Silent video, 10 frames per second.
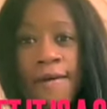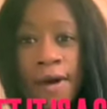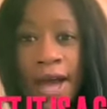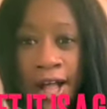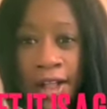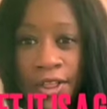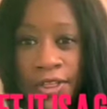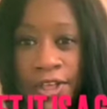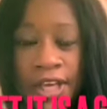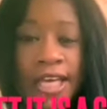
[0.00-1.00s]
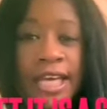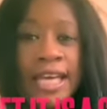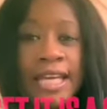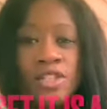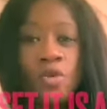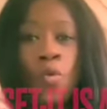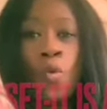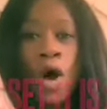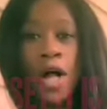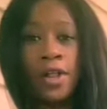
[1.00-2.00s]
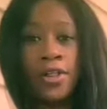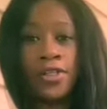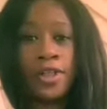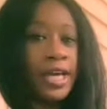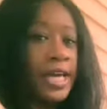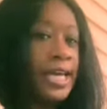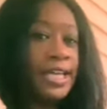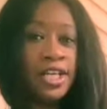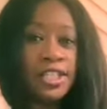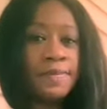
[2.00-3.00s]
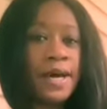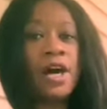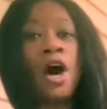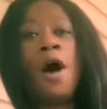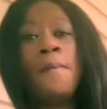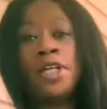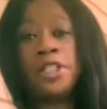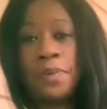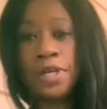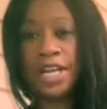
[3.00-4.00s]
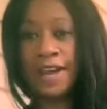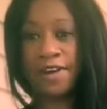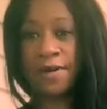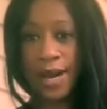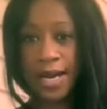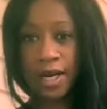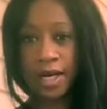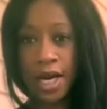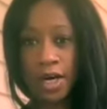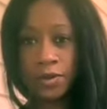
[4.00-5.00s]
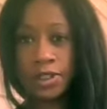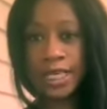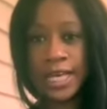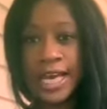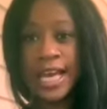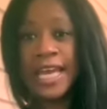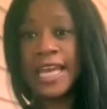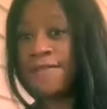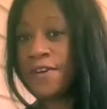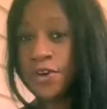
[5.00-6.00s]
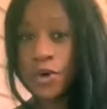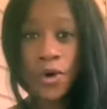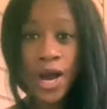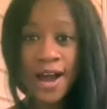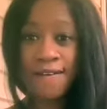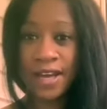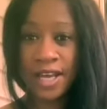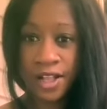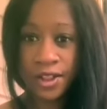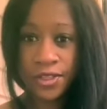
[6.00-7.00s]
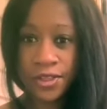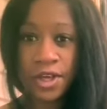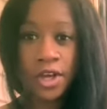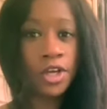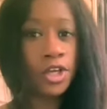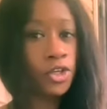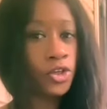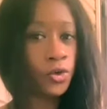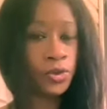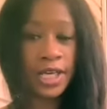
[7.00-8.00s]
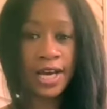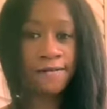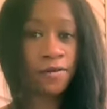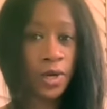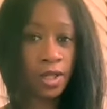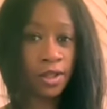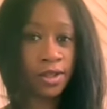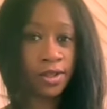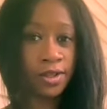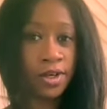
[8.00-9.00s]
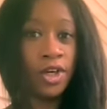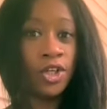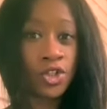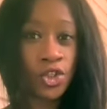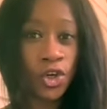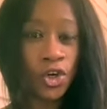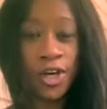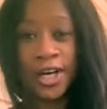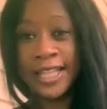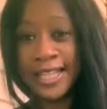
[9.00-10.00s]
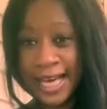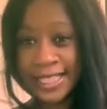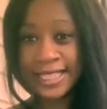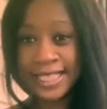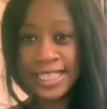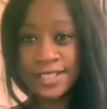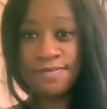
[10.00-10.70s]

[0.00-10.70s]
health is wealth. It doesn't matter how much money you have in your bank account. If you don't have health, you don't have wealth. So that is